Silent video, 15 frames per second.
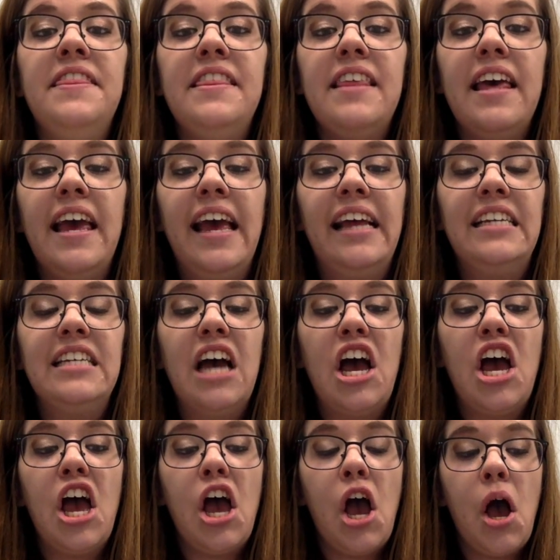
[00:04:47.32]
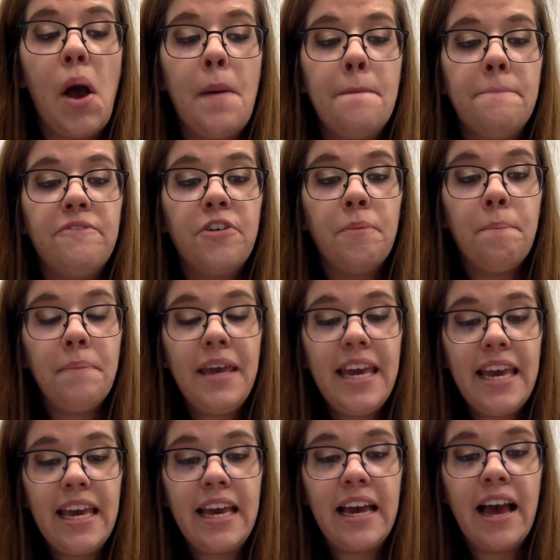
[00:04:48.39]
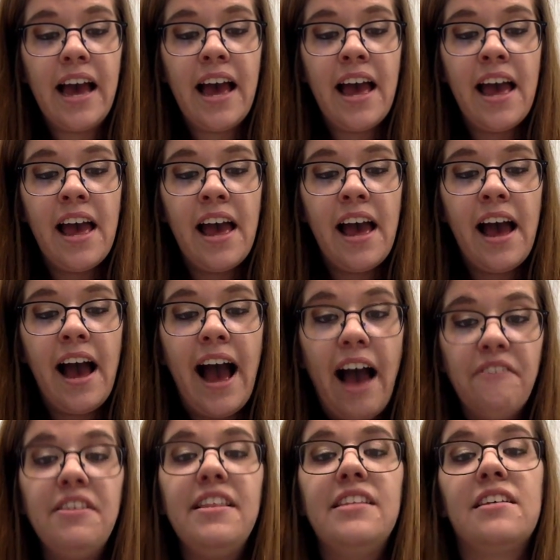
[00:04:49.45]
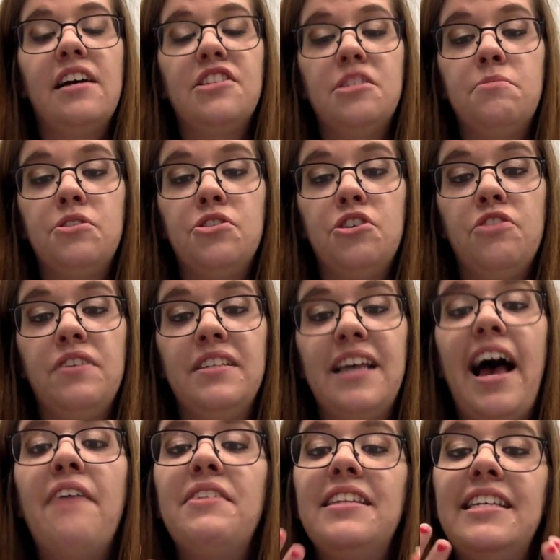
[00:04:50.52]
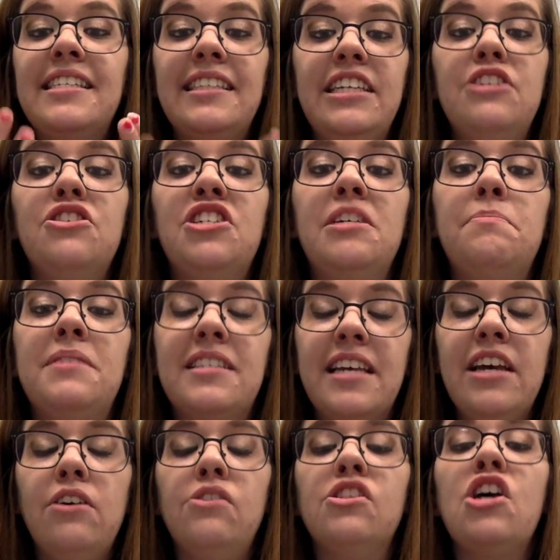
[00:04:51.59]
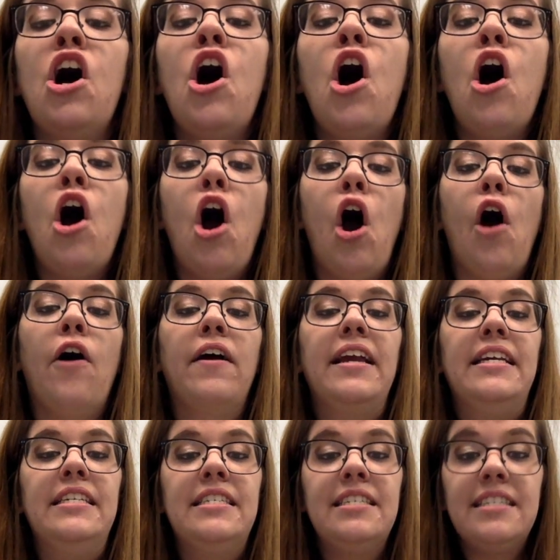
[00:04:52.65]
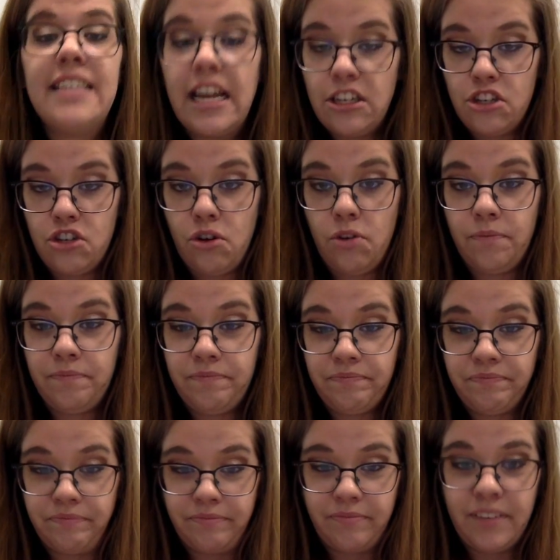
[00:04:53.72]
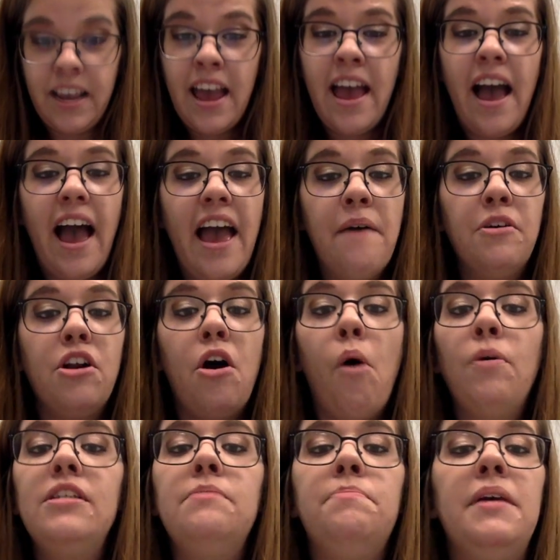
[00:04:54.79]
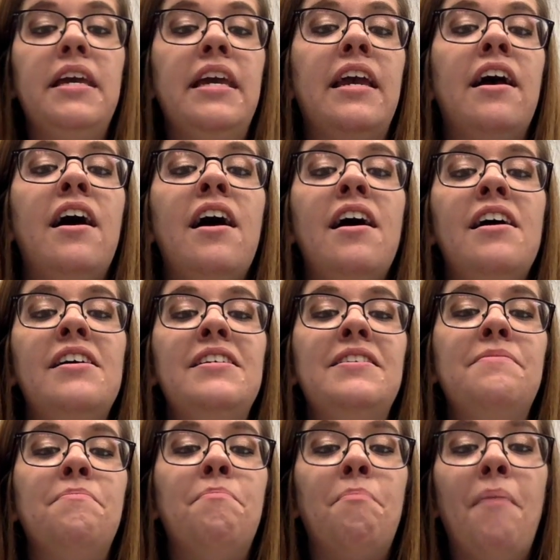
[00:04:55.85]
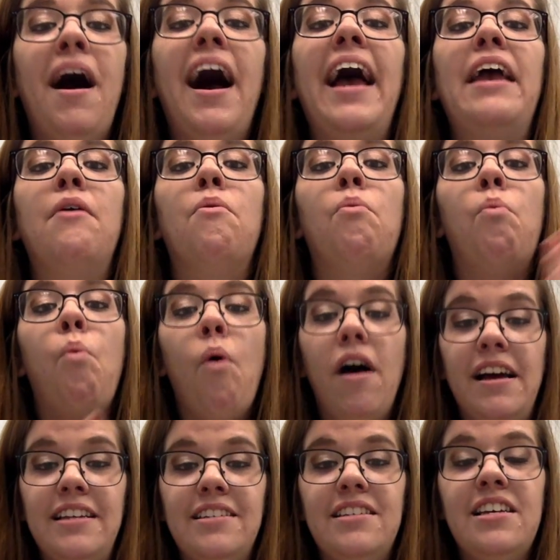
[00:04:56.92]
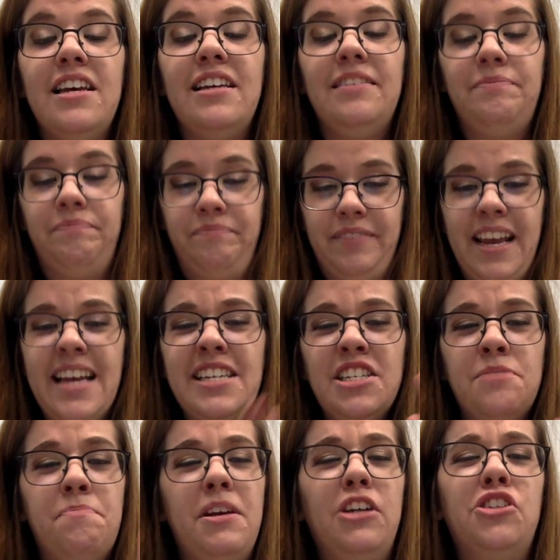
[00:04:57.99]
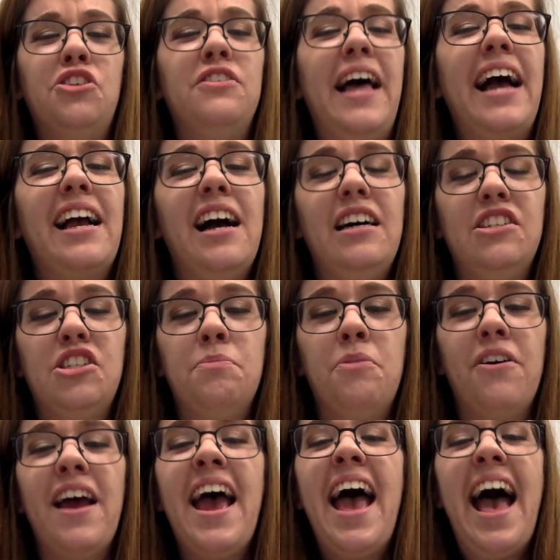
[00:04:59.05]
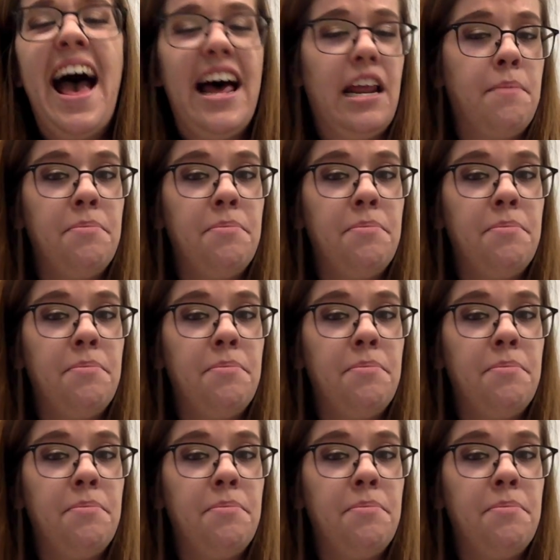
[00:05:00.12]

And for me, having these customer service, having these leadership skills are essential. It would always be my want to make sure that customer had a